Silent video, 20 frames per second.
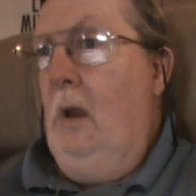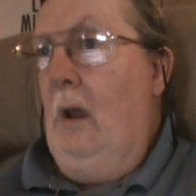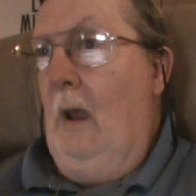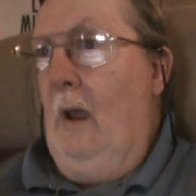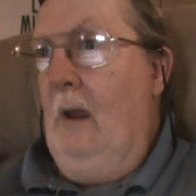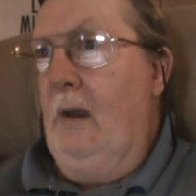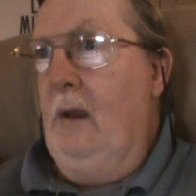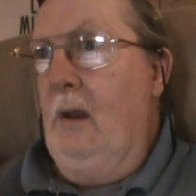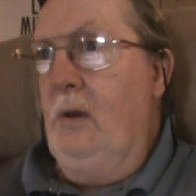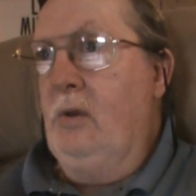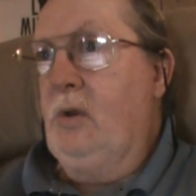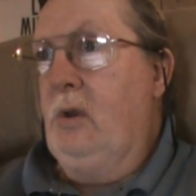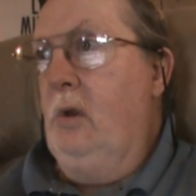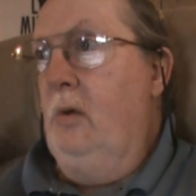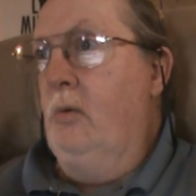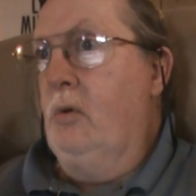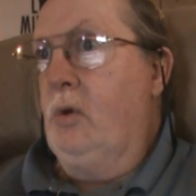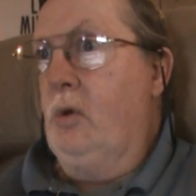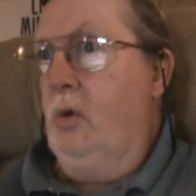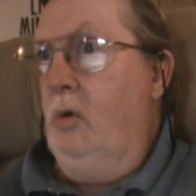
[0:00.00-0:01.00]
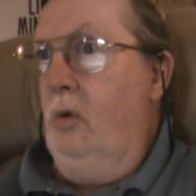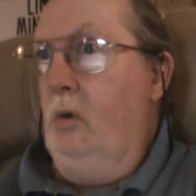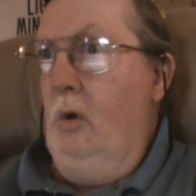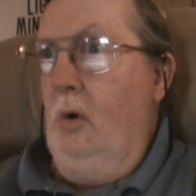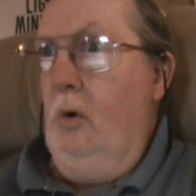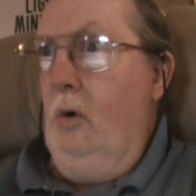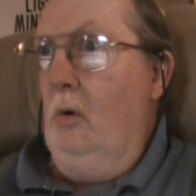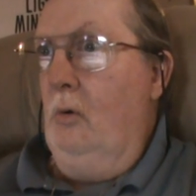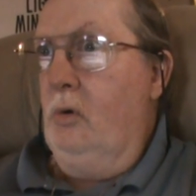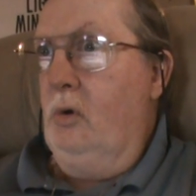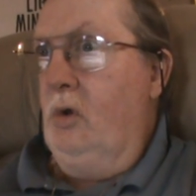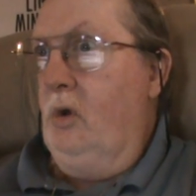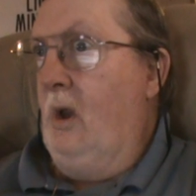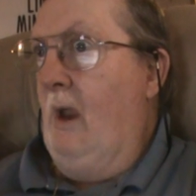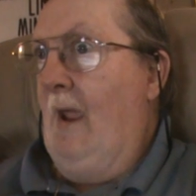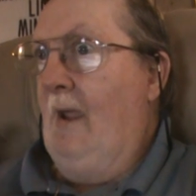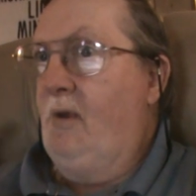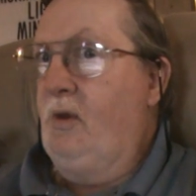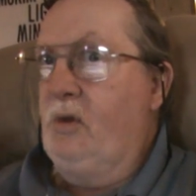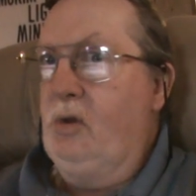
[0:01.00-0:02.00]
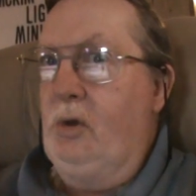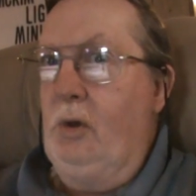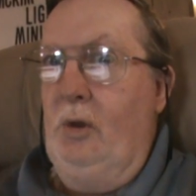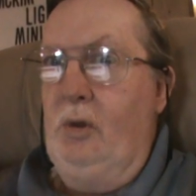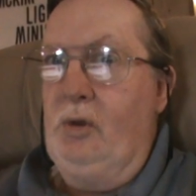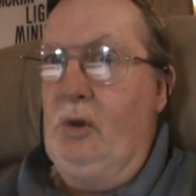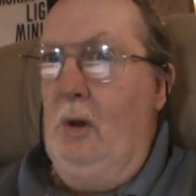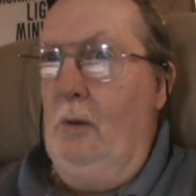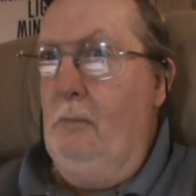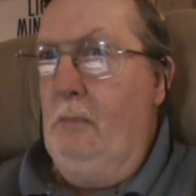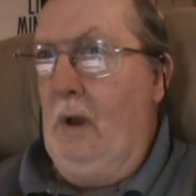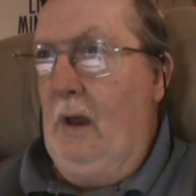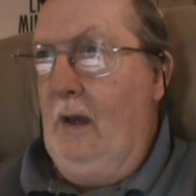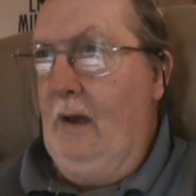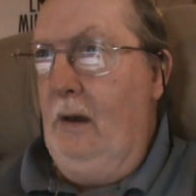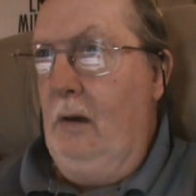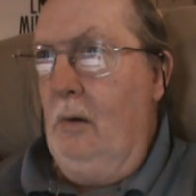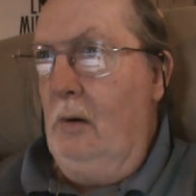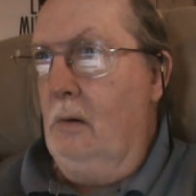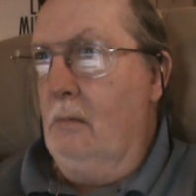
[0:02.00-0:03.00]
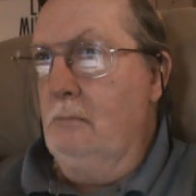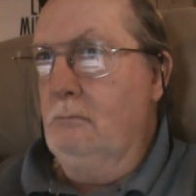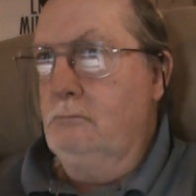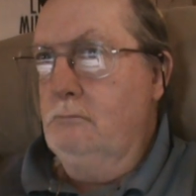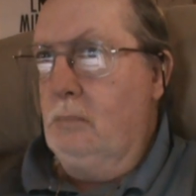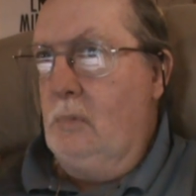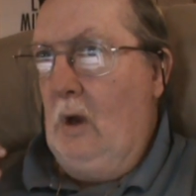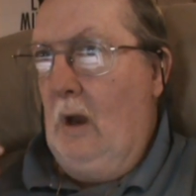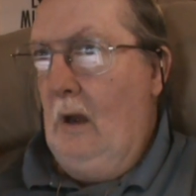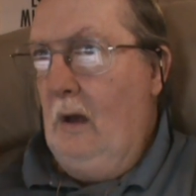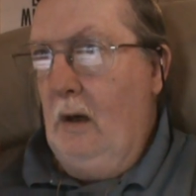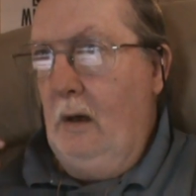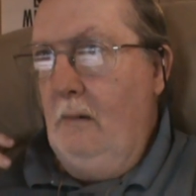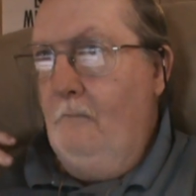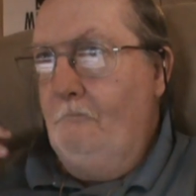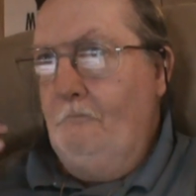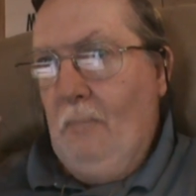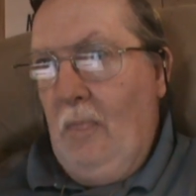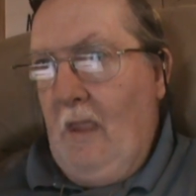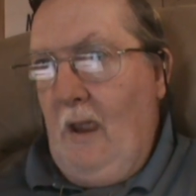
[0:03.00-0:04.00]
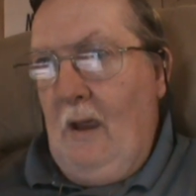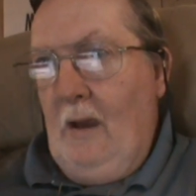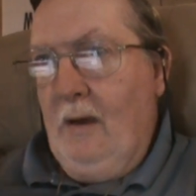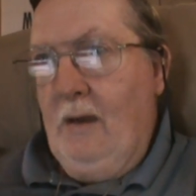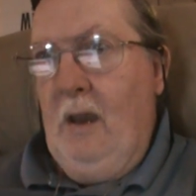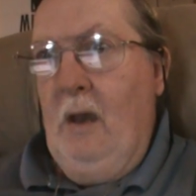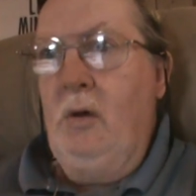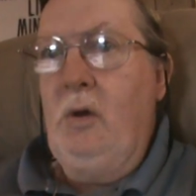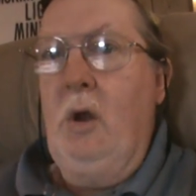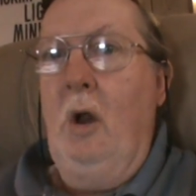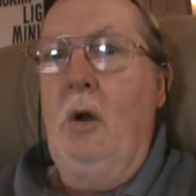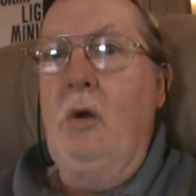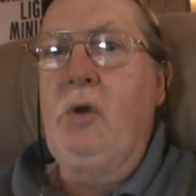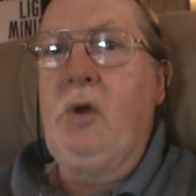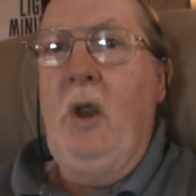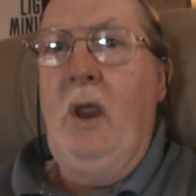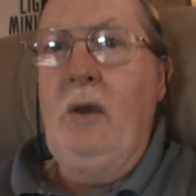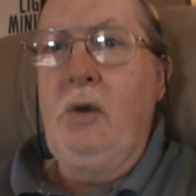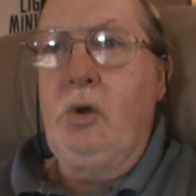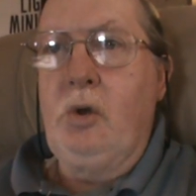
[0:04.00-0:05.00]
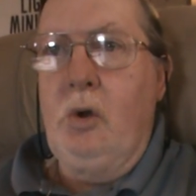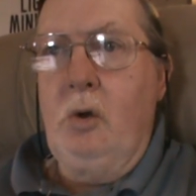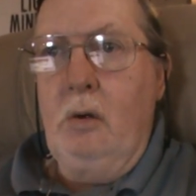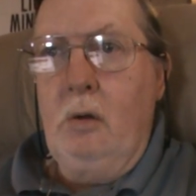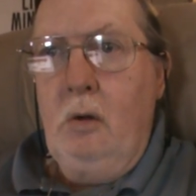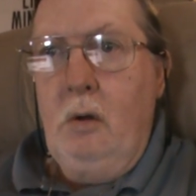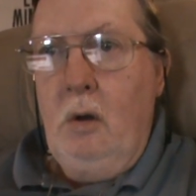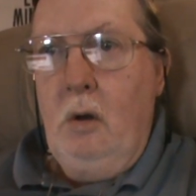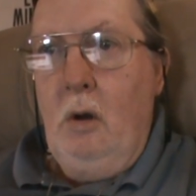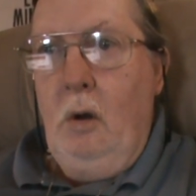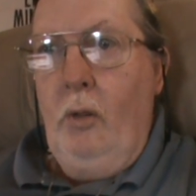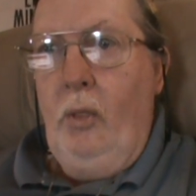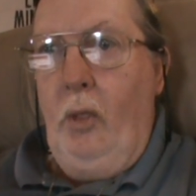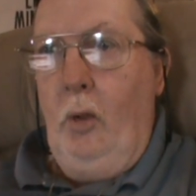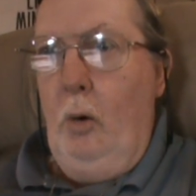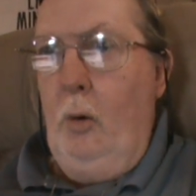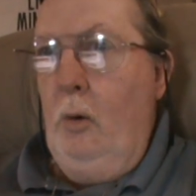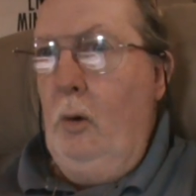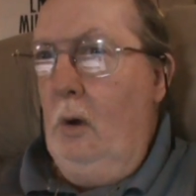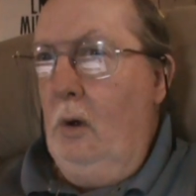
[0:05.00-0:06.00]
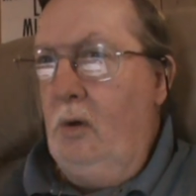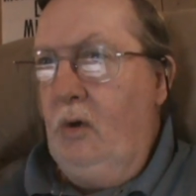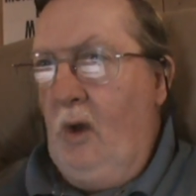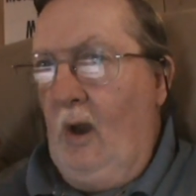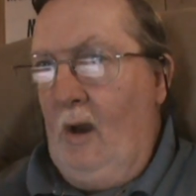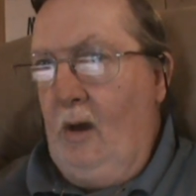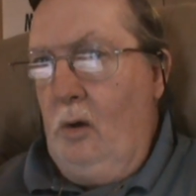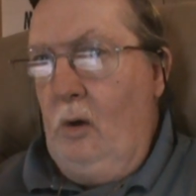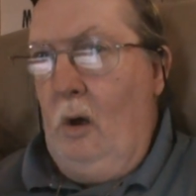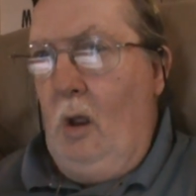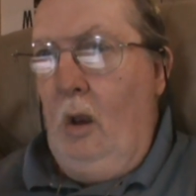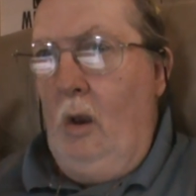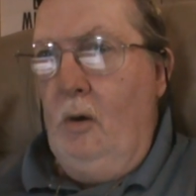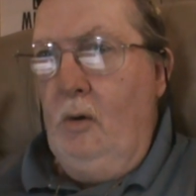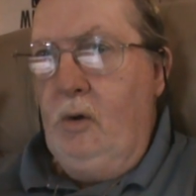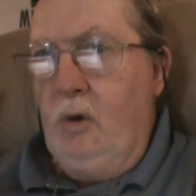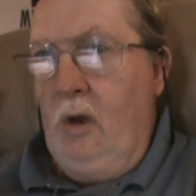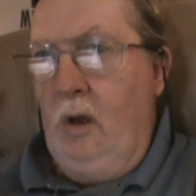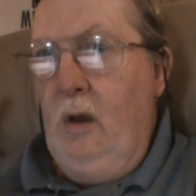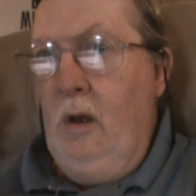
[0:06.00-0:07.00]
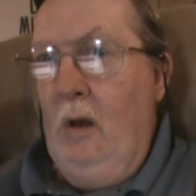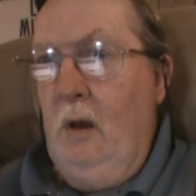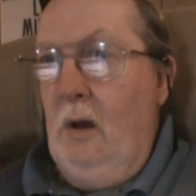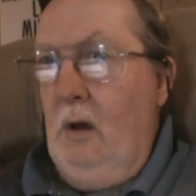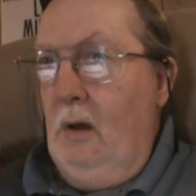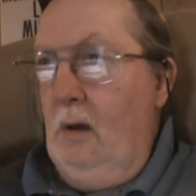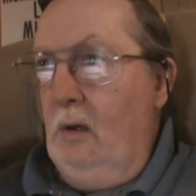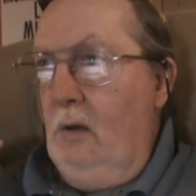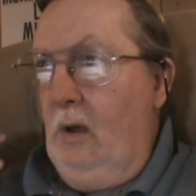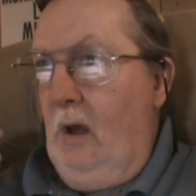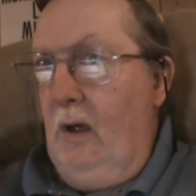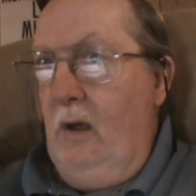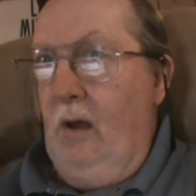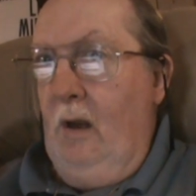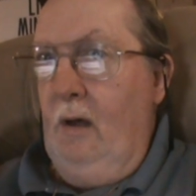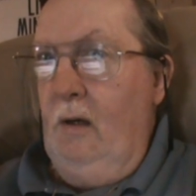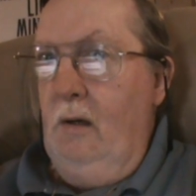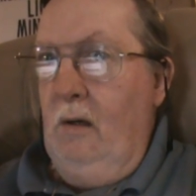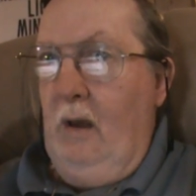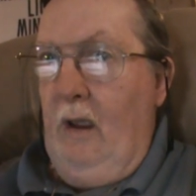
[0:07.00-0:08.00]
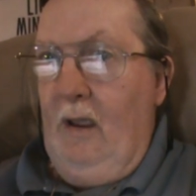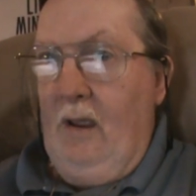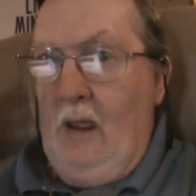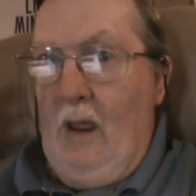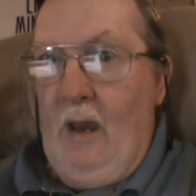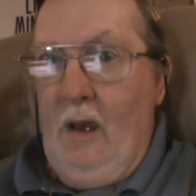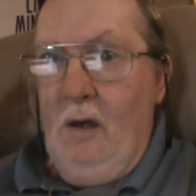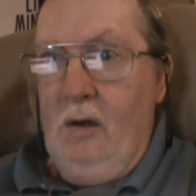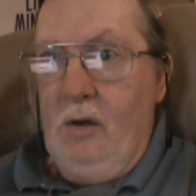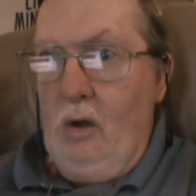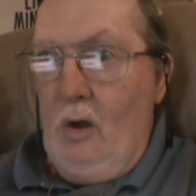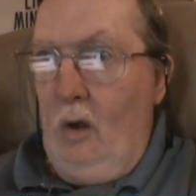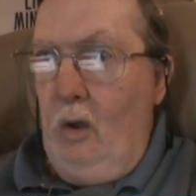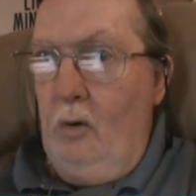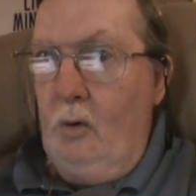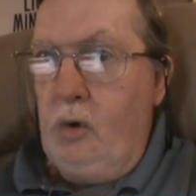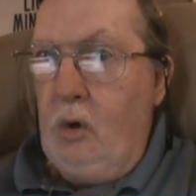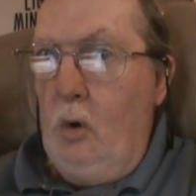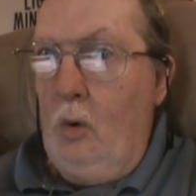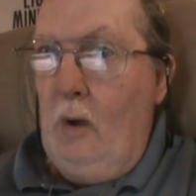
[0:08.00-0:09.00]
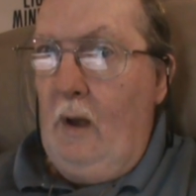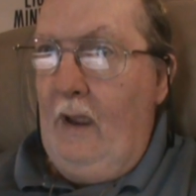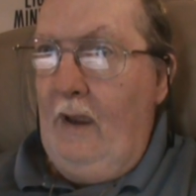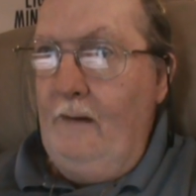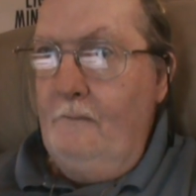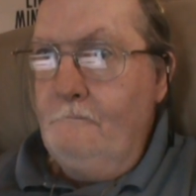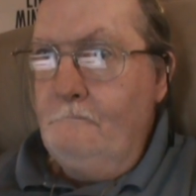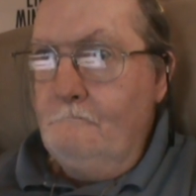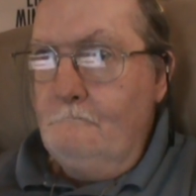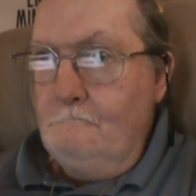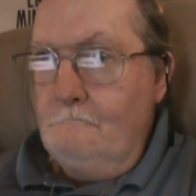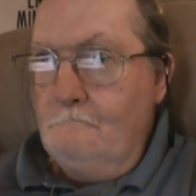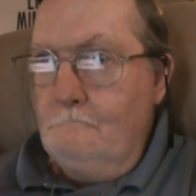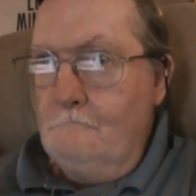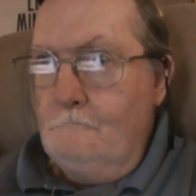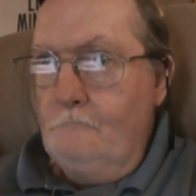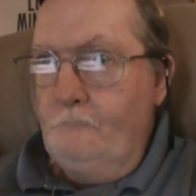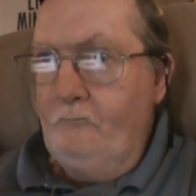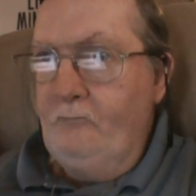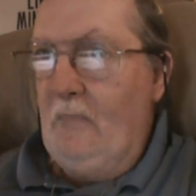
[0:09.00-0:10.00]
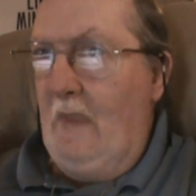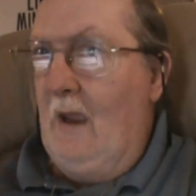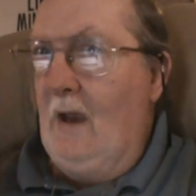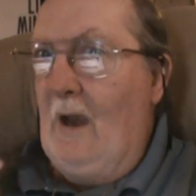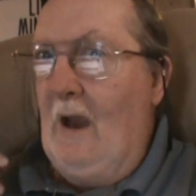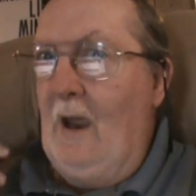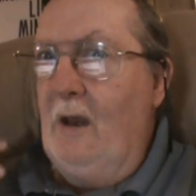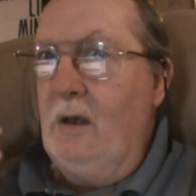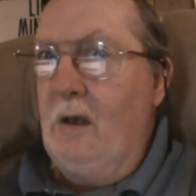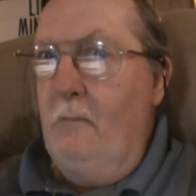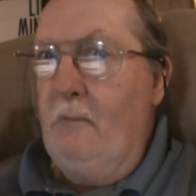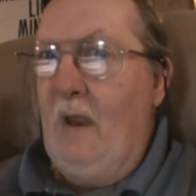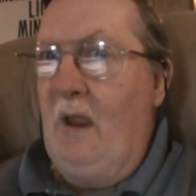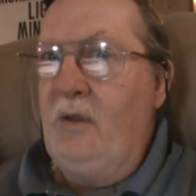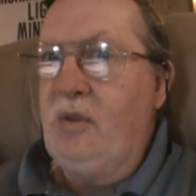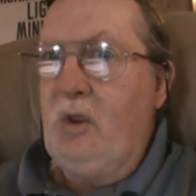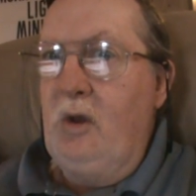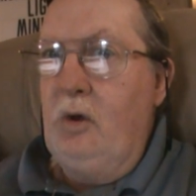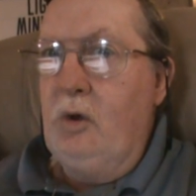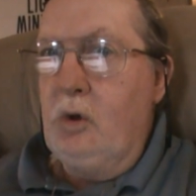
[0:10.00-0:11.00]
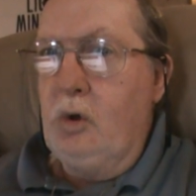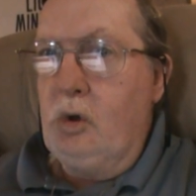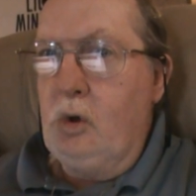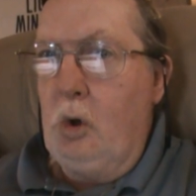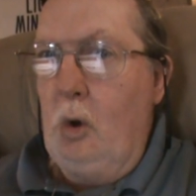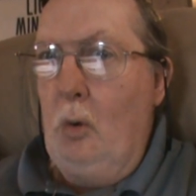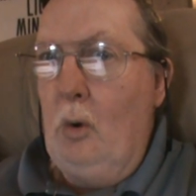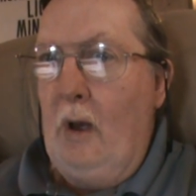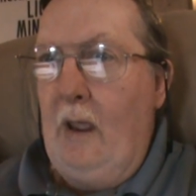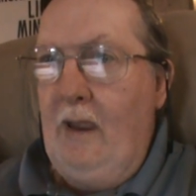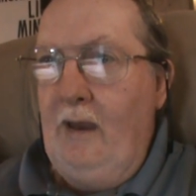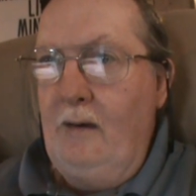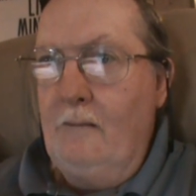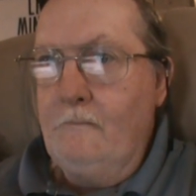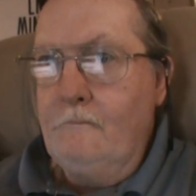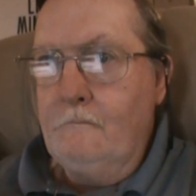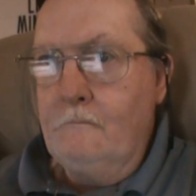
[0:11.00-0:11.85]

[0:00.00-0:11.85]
I guess he was, you know, text somebody or try to get their attention through technology. They got a little too late. They got the message too late.